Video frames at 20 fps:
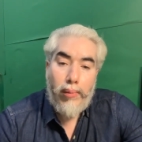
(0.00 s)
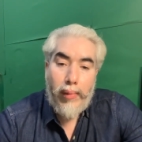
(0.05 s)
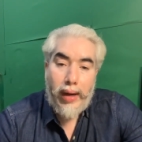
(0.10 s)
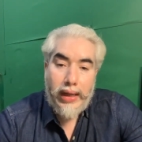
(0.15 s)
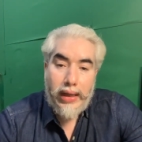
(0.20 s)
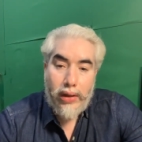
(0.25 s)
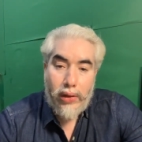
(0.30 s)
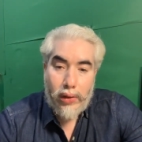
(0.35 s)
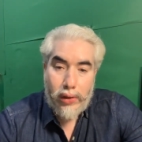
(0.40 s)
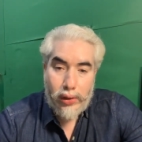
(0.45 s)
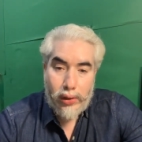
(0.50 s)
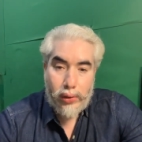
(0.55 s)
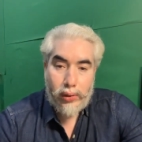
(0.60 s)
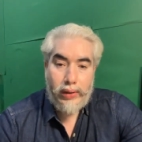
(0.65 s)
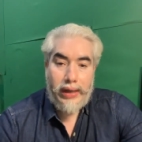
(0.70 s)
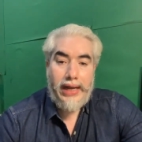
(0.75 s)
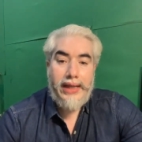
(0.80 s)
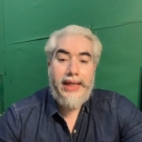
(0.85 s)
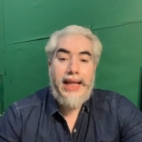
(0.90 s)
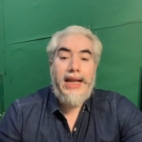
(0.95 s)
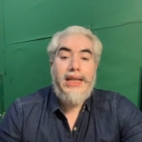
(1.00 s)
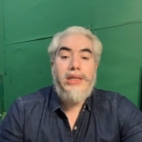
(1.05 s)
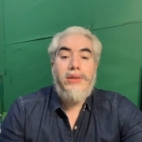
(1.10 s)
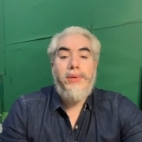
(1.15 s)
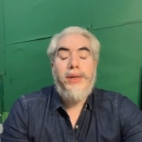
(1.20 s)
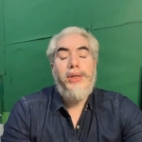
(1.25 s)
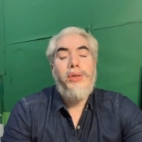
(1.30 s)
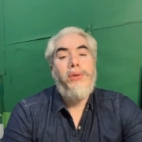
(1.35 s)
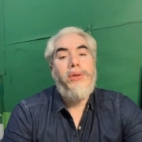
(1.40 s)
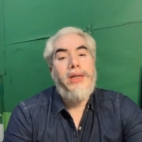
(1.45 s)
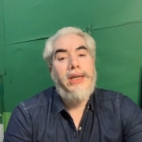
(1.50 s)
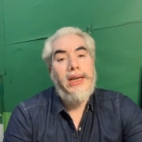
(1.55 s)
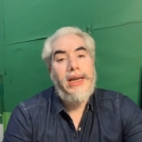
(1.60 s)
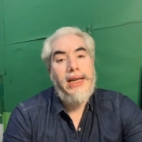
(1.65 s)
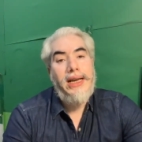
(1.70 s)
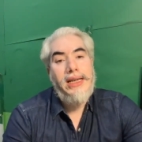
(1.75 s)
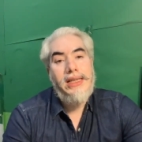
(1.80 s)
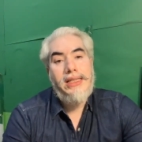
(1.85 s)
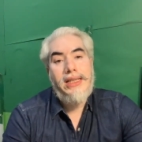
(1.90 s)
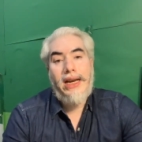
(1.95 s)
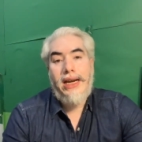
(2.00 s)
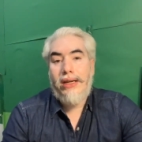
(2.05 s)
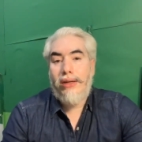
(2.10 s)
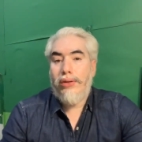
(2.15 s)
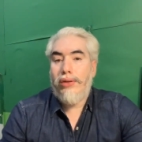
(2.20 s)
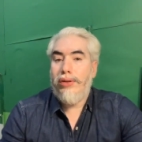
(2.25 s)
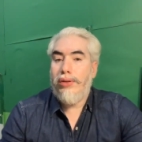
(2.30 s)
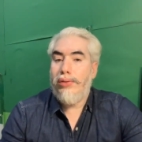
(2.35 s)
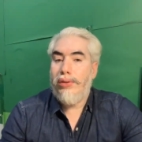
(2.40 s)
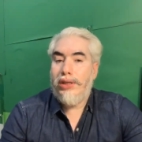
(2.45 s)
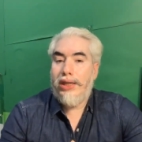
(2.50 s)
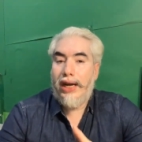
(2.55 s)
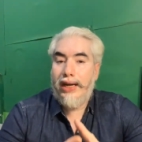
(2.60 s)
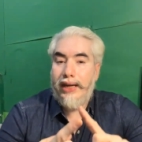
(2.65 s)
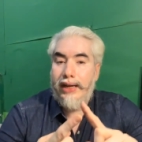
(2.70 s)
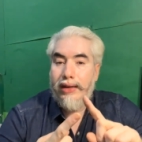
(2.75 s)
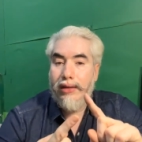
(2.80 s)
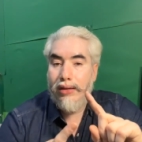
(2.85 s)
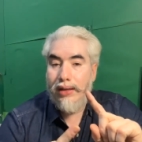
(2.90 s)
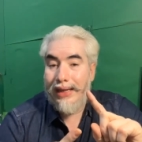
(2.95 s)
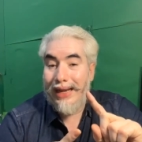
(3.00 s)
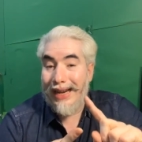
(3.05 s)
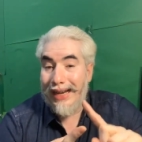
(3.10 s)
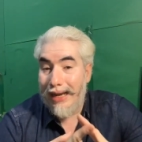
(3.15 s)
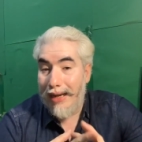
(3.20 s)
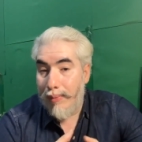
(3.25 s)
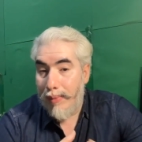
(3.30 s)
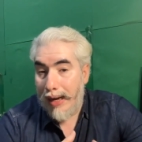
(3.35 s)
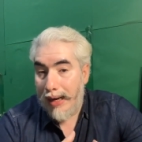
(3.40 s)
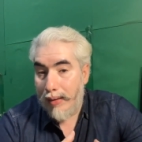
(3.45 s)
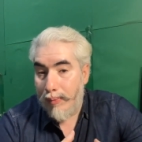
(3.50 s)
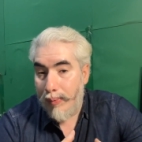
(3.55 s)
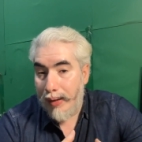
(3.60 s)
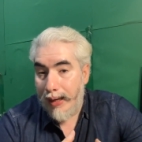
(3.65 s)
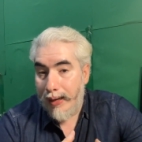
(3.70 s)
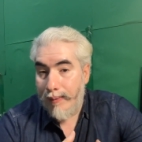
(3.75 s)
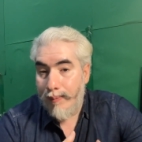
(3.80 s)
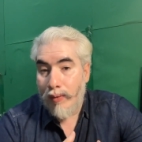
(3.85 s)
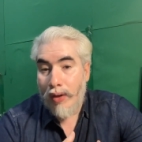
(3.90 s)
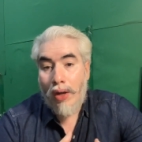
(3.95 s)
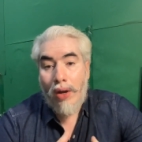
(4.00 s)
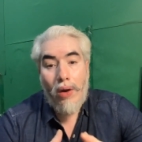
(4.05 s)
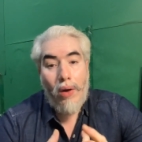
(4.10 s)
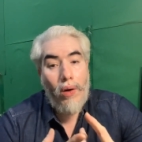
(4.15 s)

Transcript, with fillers: a month or so and that's where you realize that you know you started getting back pain